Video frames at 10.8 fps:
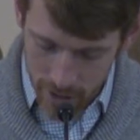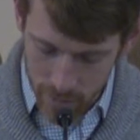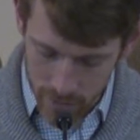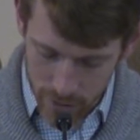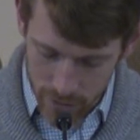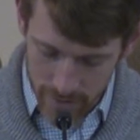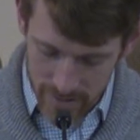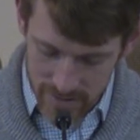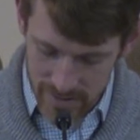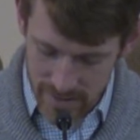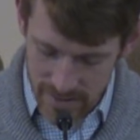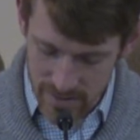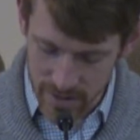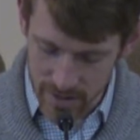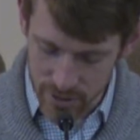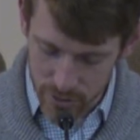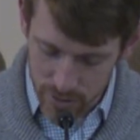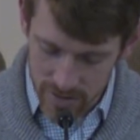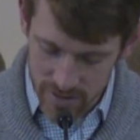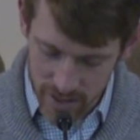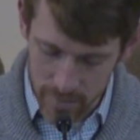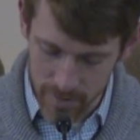we'll notice is that a true
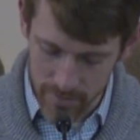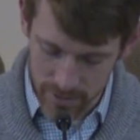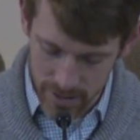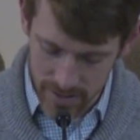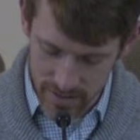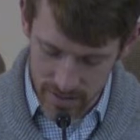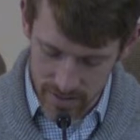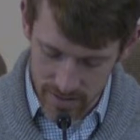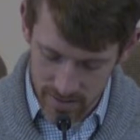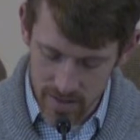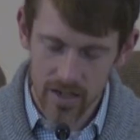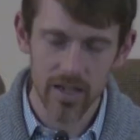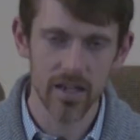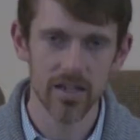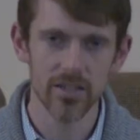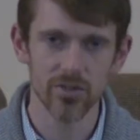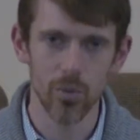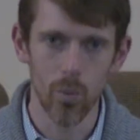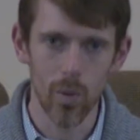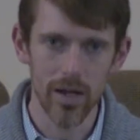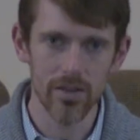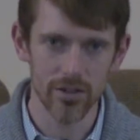disciple of Jesus is
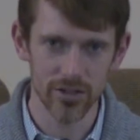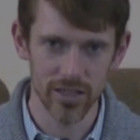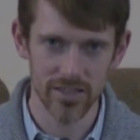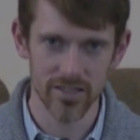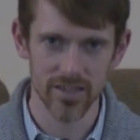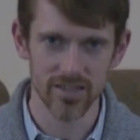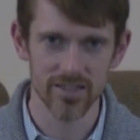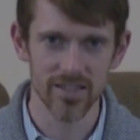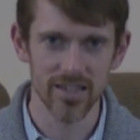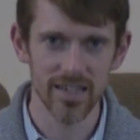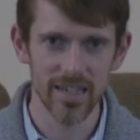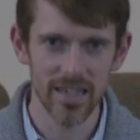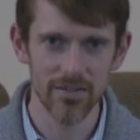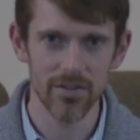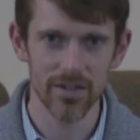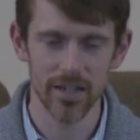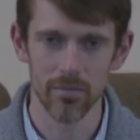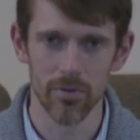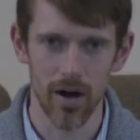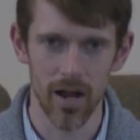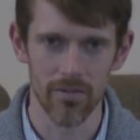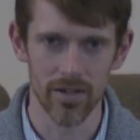with Jesus even in
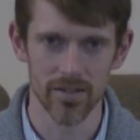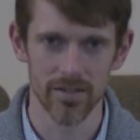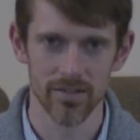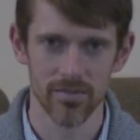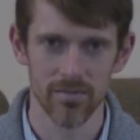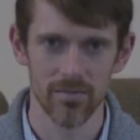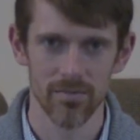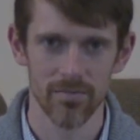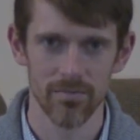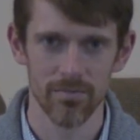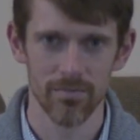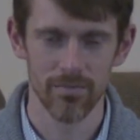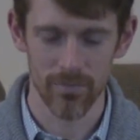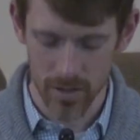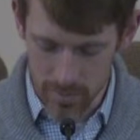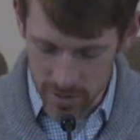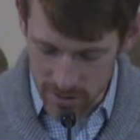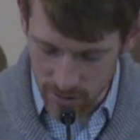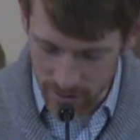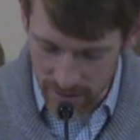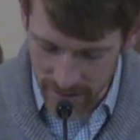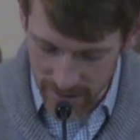private. Let me just
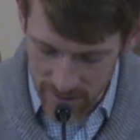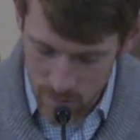look here.